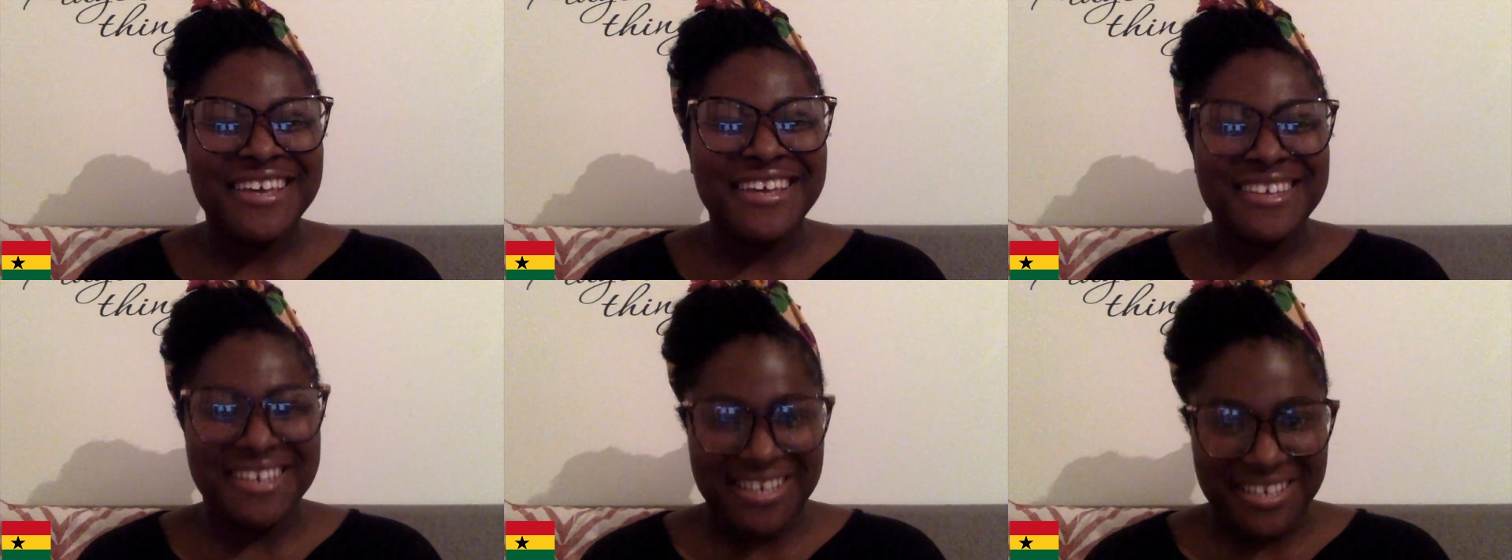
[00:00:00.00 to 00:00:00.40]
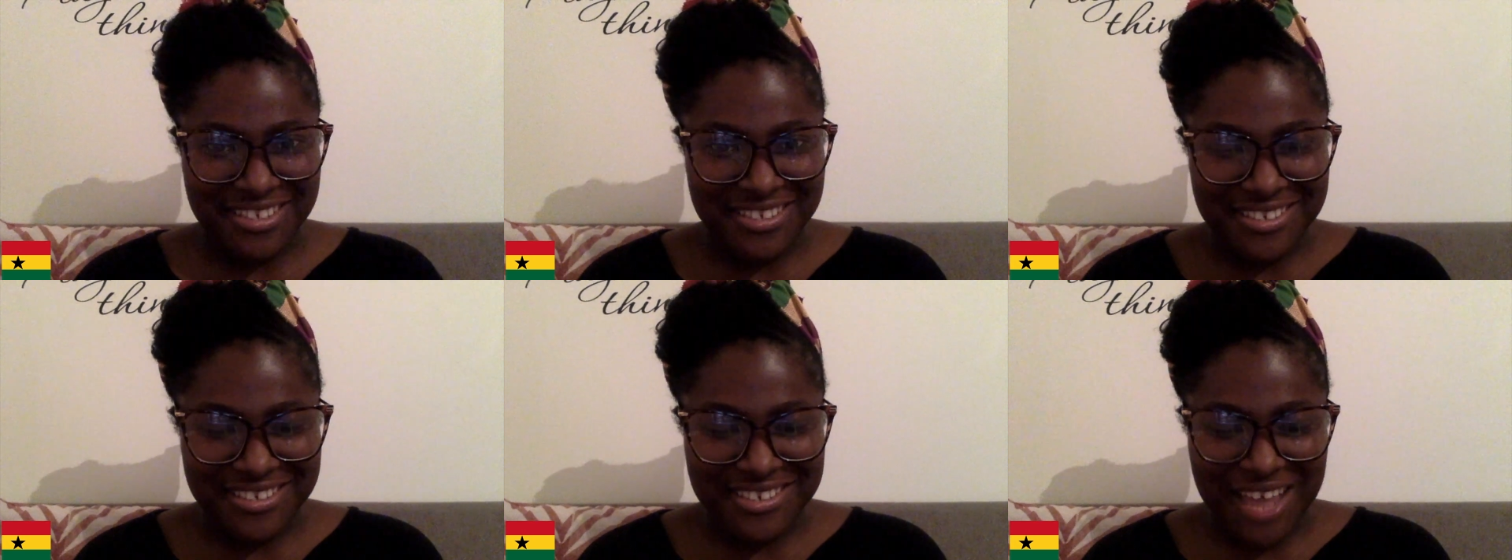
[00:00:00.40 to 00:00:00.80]

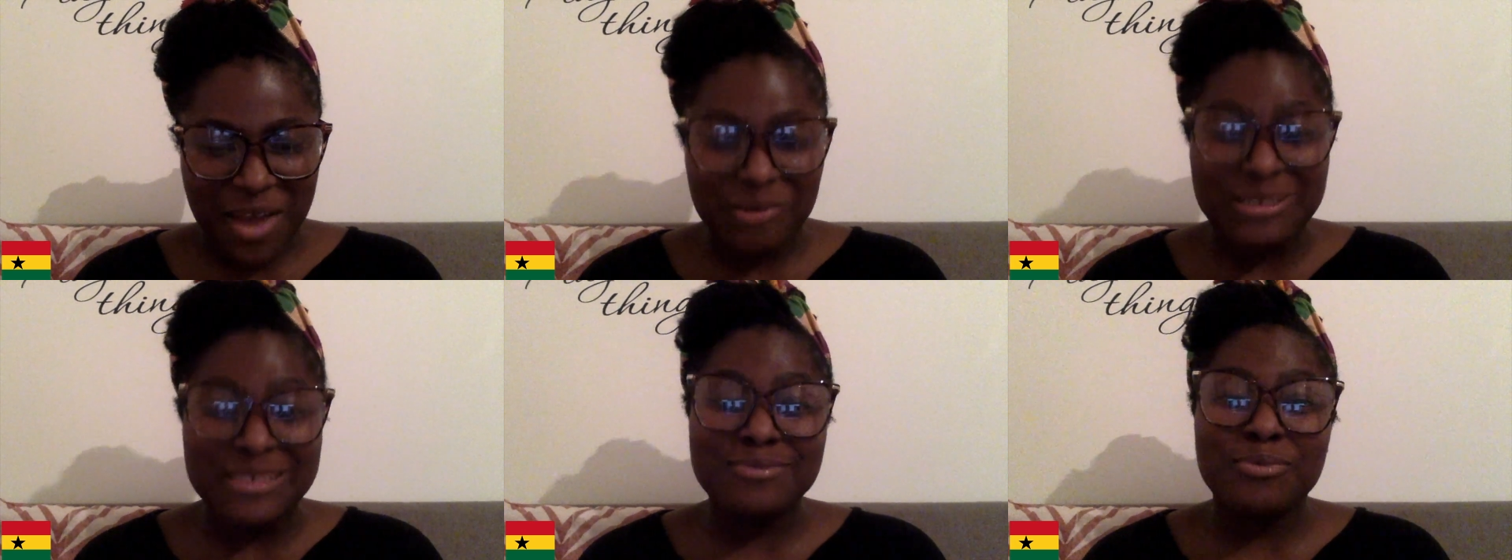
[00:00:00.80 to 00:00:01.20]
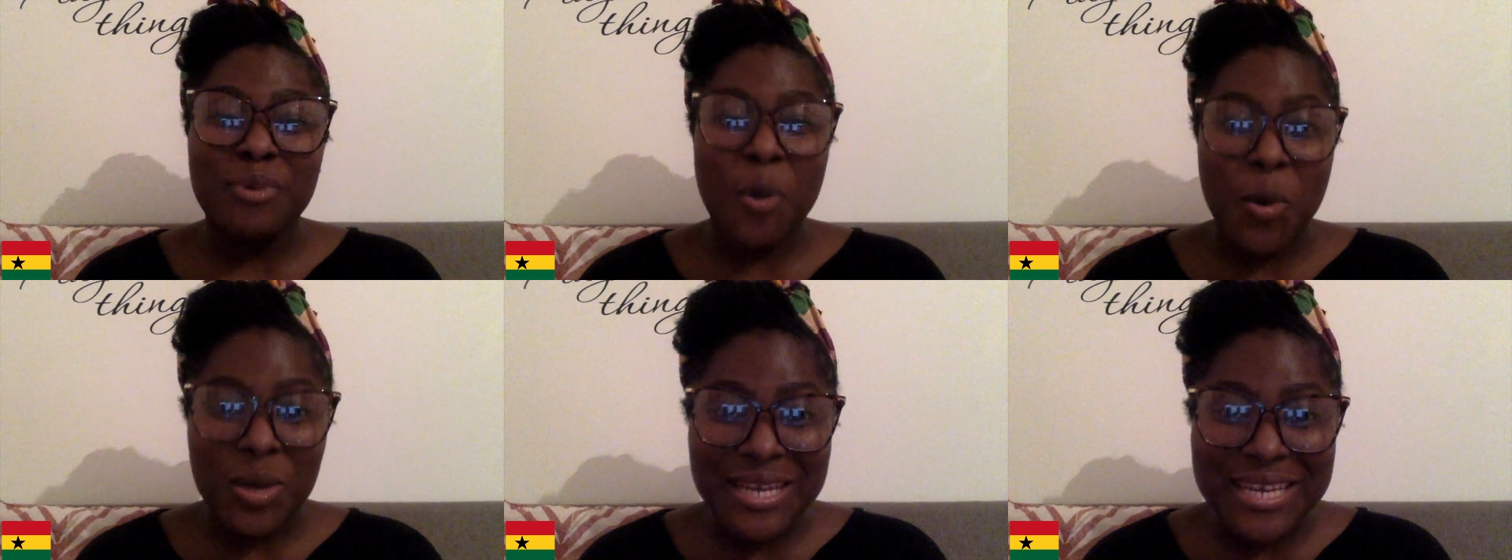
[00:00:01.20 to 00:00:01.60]
Yes, I was
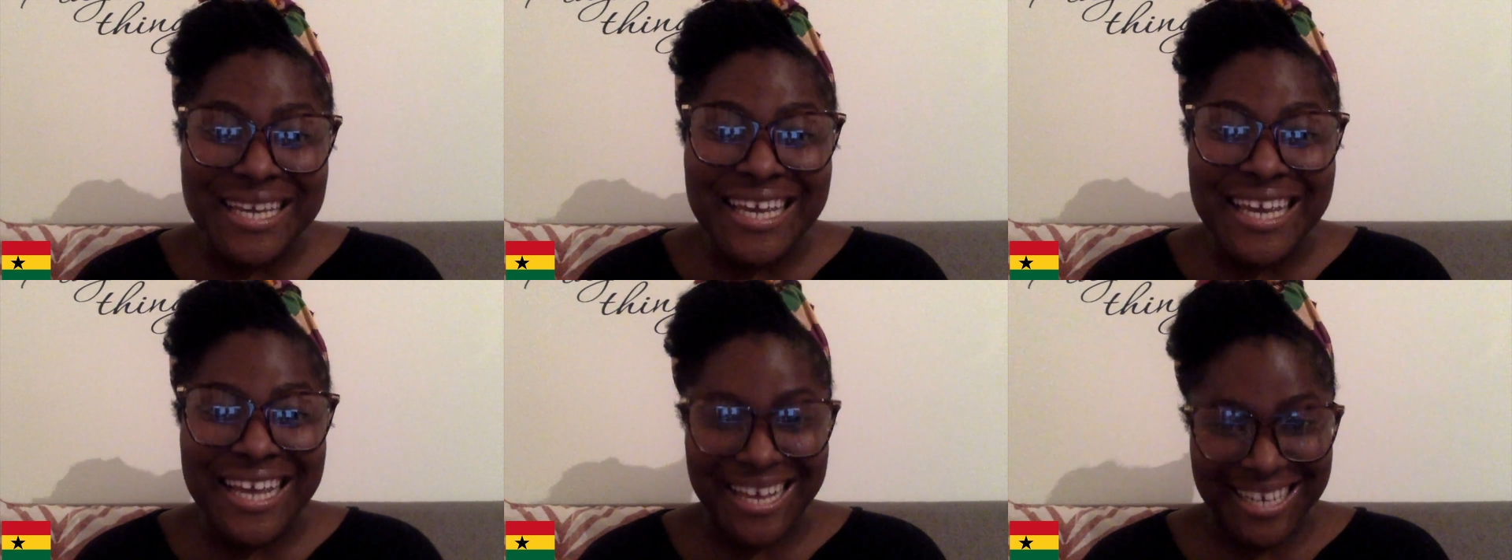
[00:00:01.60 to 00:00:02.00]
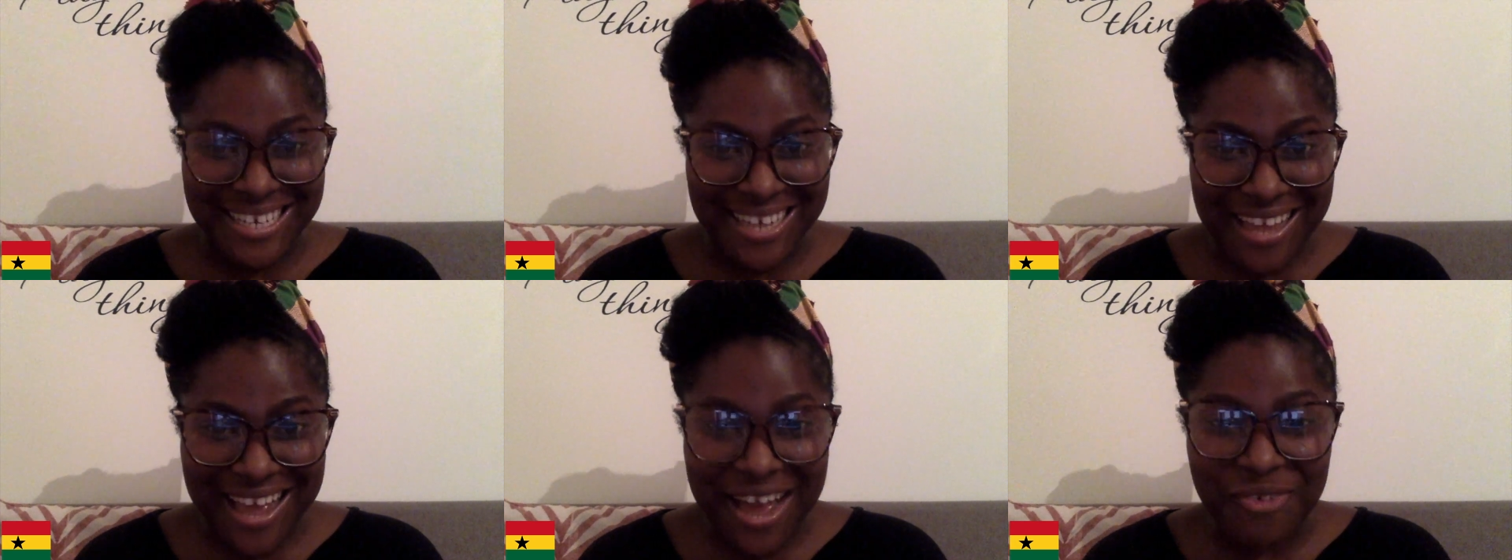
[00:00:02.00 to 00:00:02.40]
born in
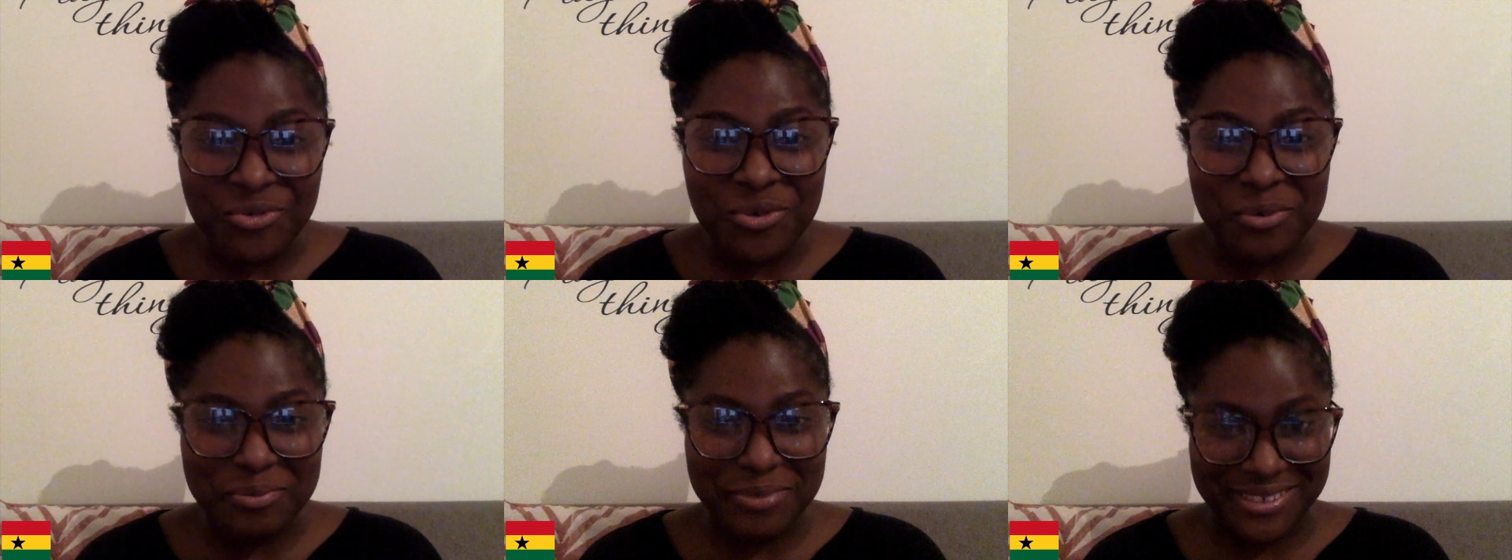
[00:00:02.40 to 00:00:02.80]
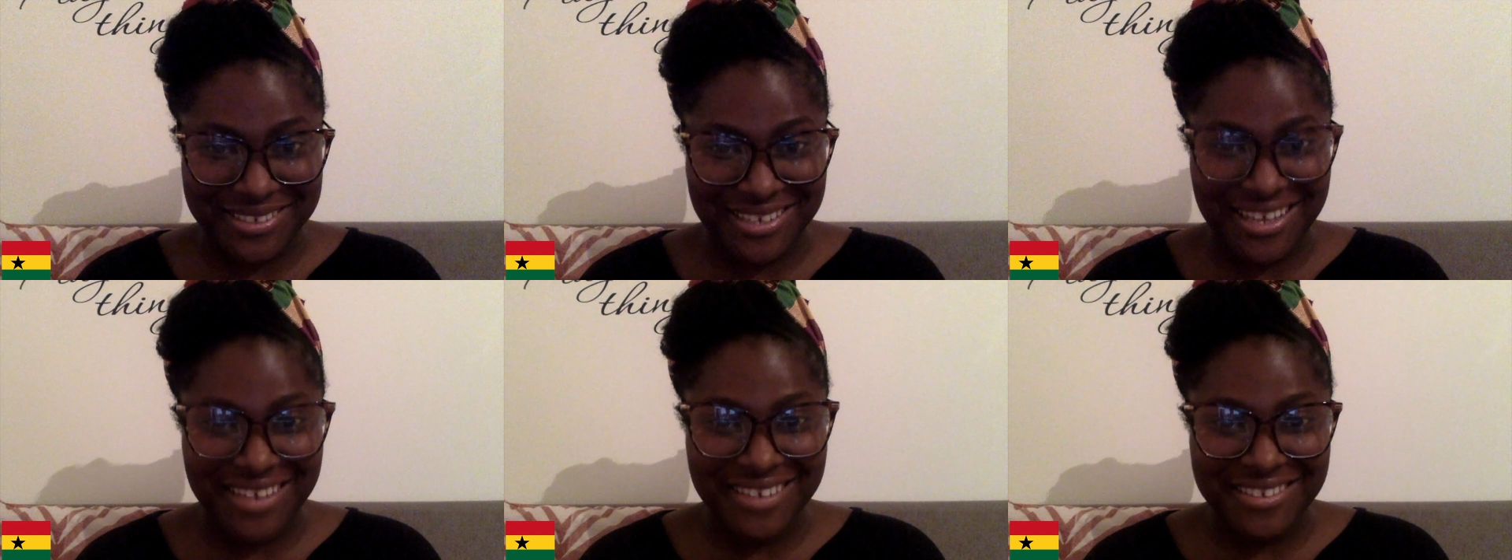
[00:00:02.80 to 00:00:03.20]
Ghana
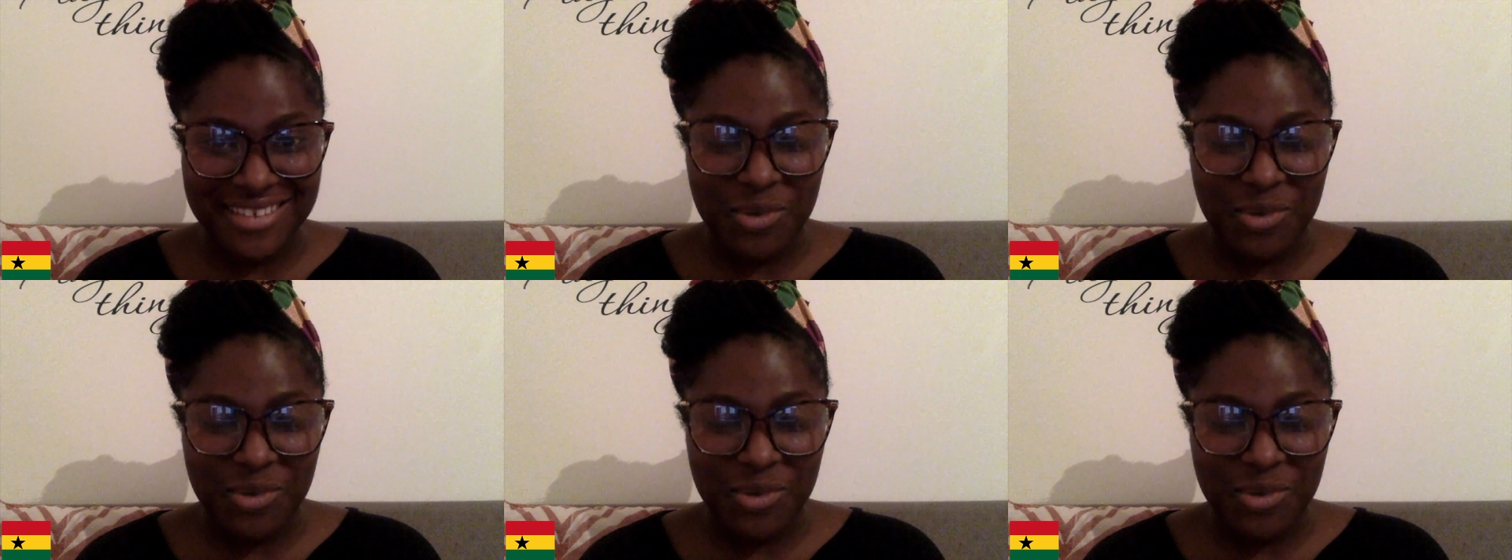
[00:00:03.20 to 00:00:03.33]
100%.